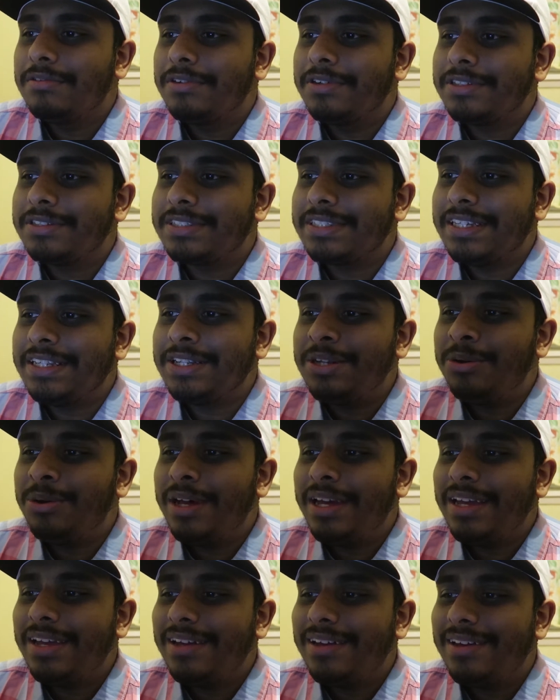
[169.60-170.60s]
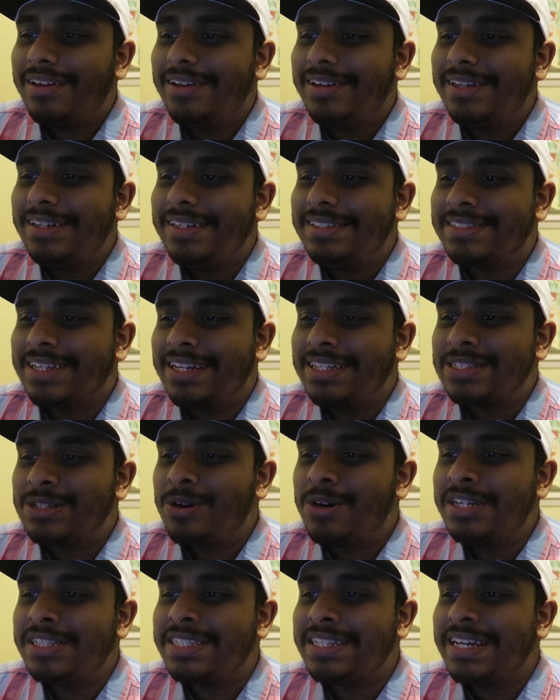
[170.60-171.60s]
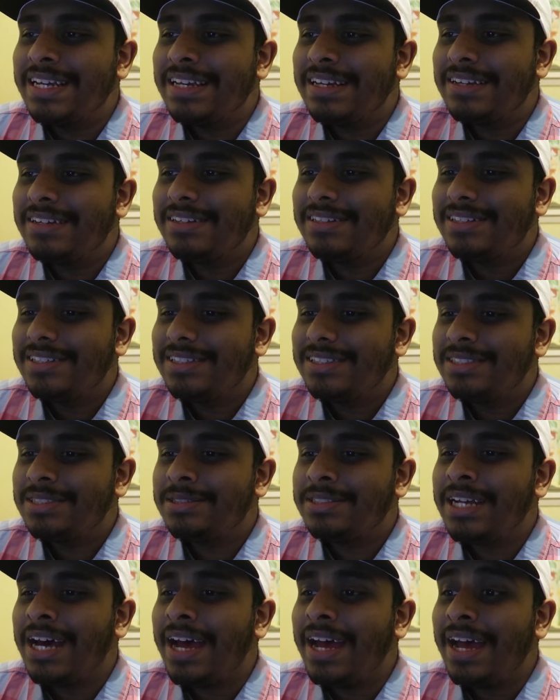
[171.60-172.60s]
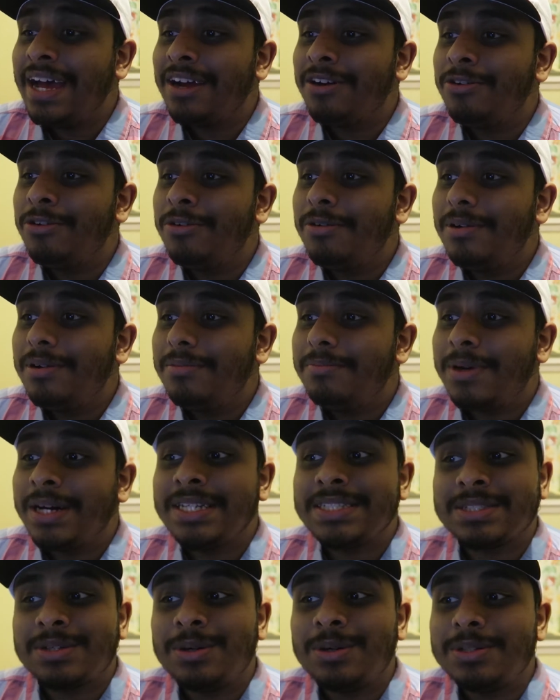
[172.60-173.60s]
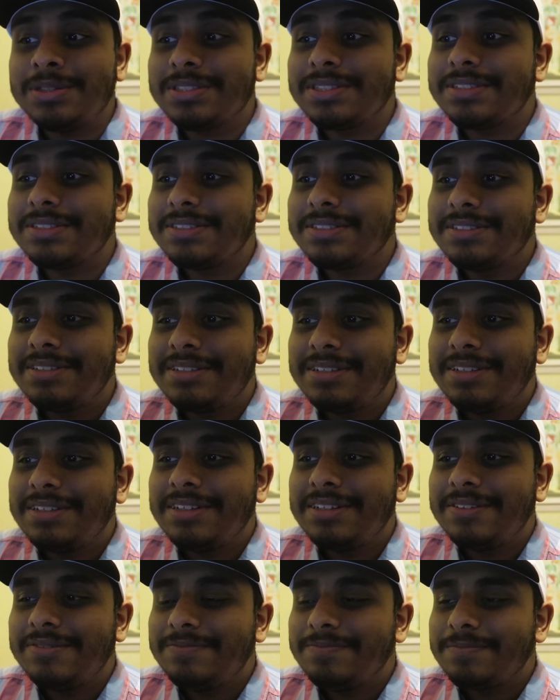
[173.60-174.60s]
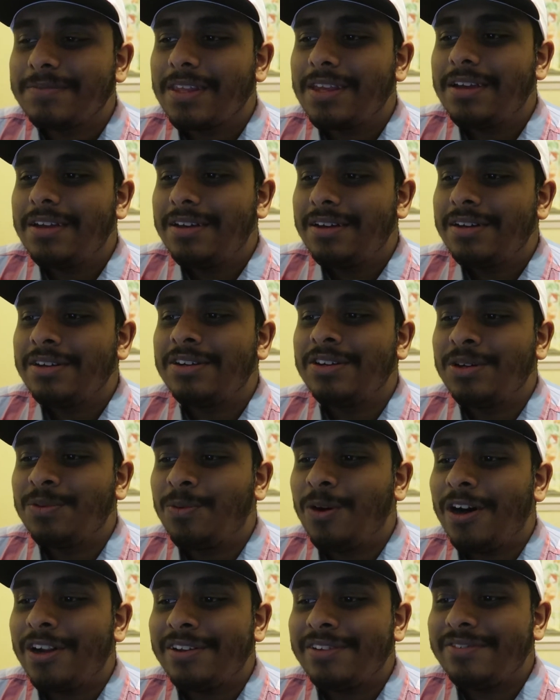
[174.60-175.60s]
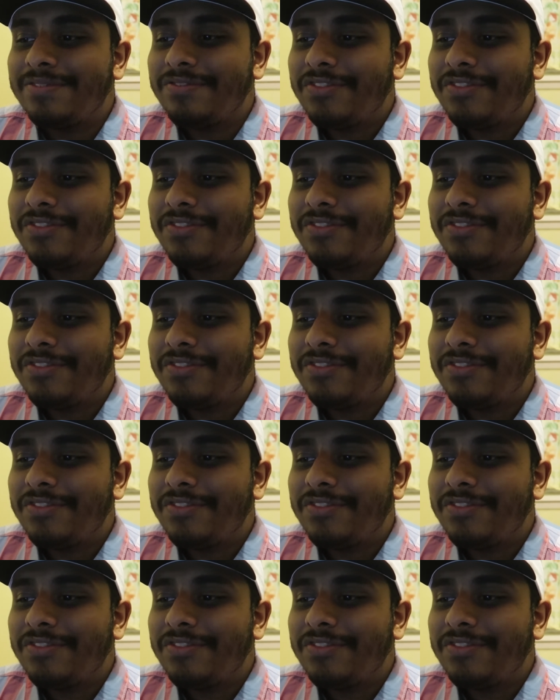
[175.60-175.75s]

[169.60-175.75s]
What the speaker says: What's he doing? He's going to score, isn't he? Tight angle, but he scores. Good one.